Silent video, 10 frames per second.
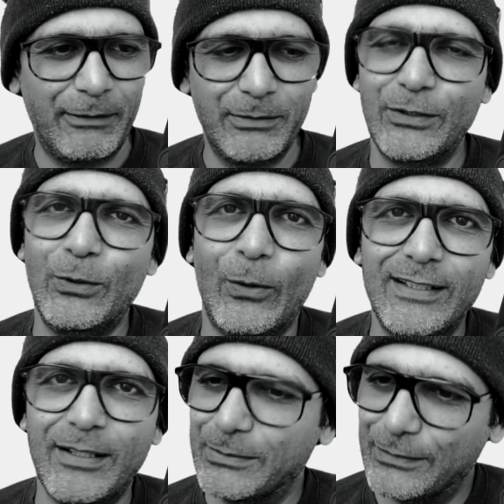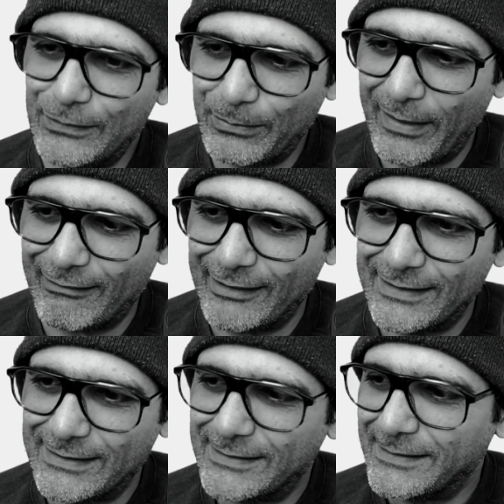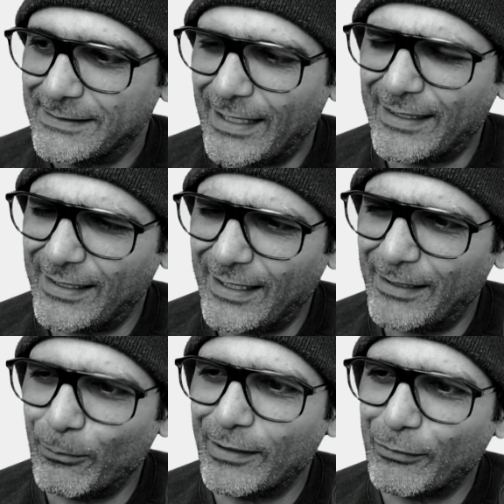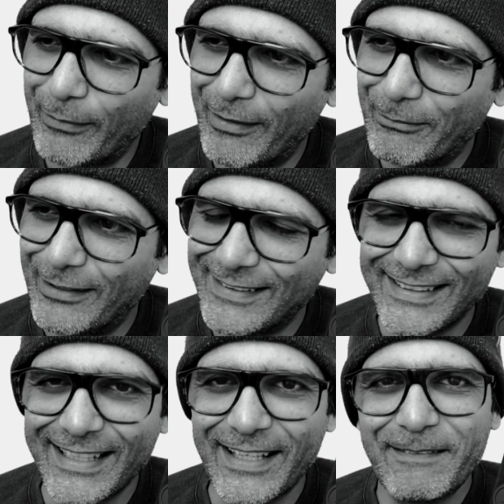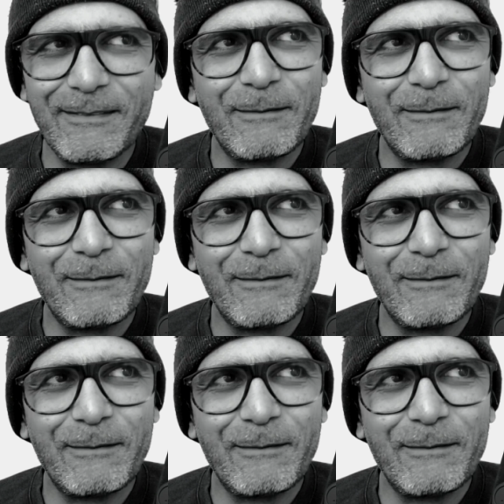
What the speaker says: I was annoyed. I wasn't swearing. I think I had one swear word in there.